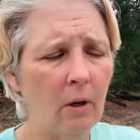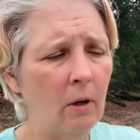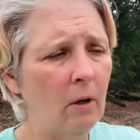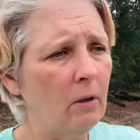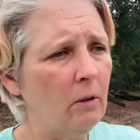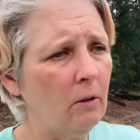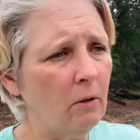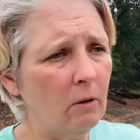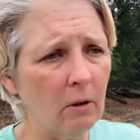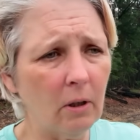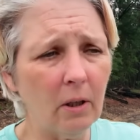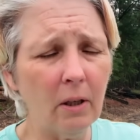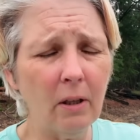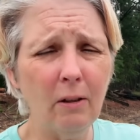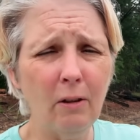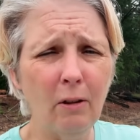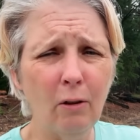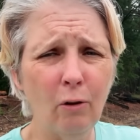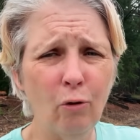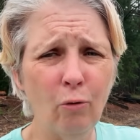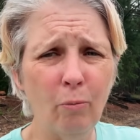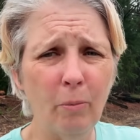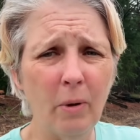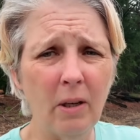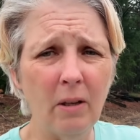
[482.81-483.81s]
You're a
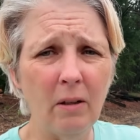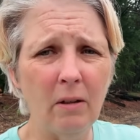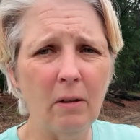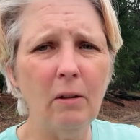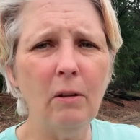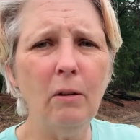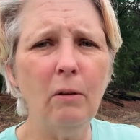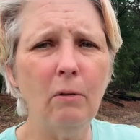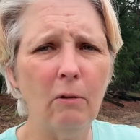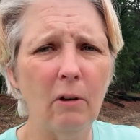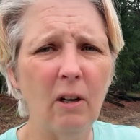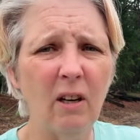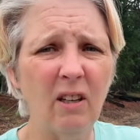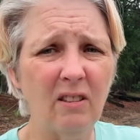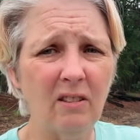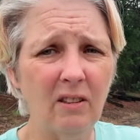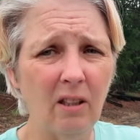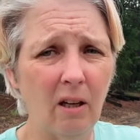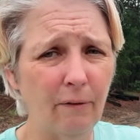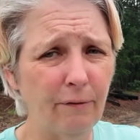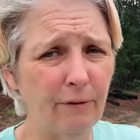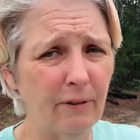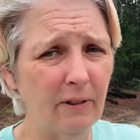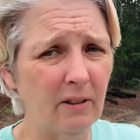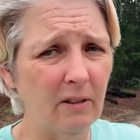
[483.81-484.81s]
human. You are
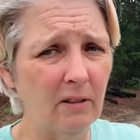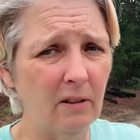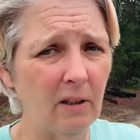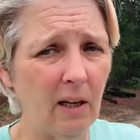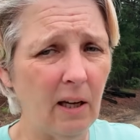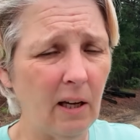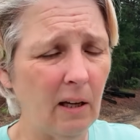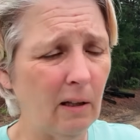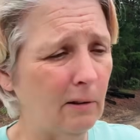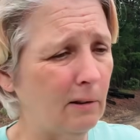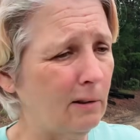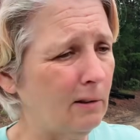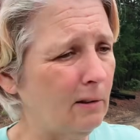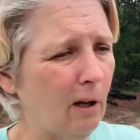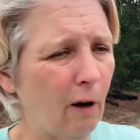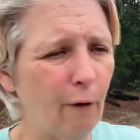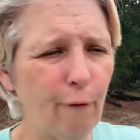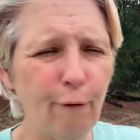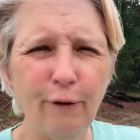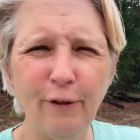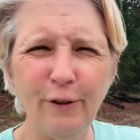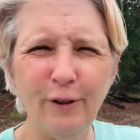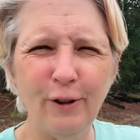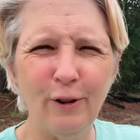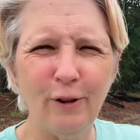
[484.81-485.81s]
tough as nails, tough
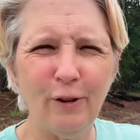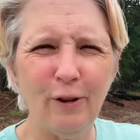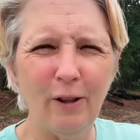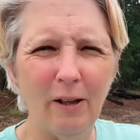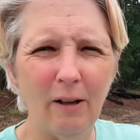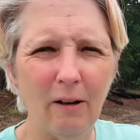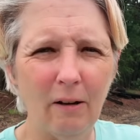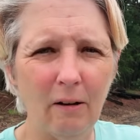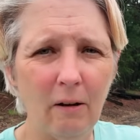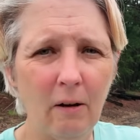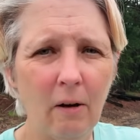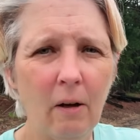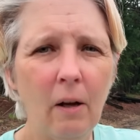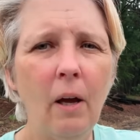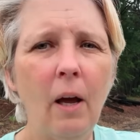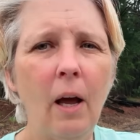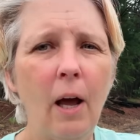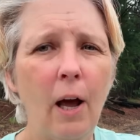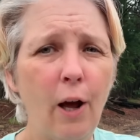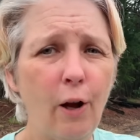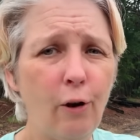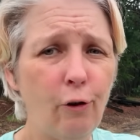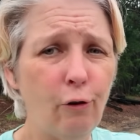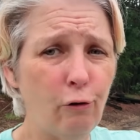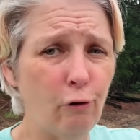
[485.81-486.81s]
as steel,
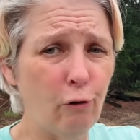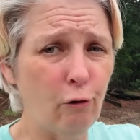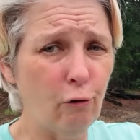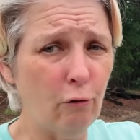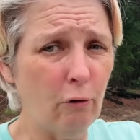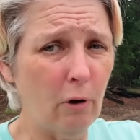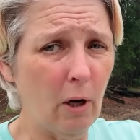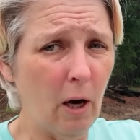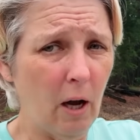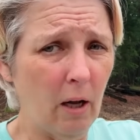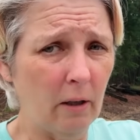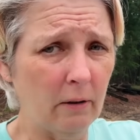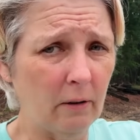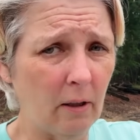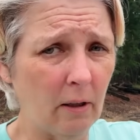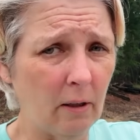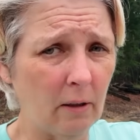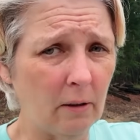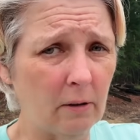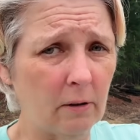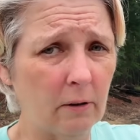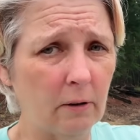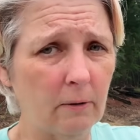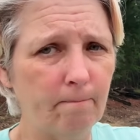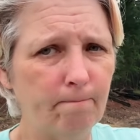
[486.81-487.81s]
and you got
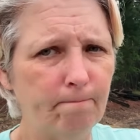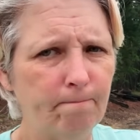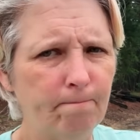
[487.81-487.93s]
this.